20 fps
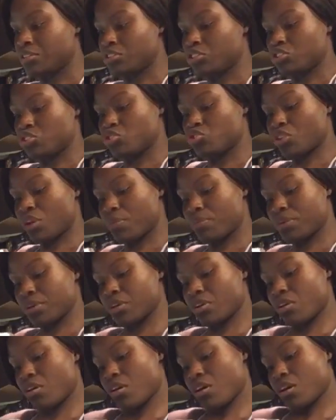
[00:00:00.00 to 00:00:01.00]
Just dropping
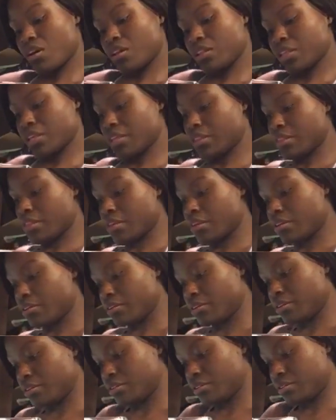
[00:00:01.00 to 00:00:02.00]
it all in
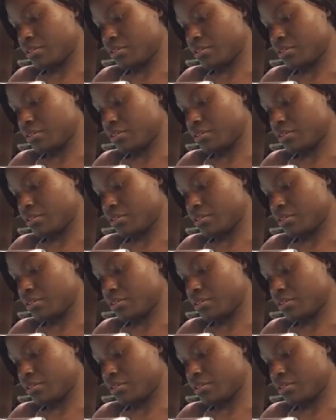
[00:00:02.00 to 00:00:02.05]
there.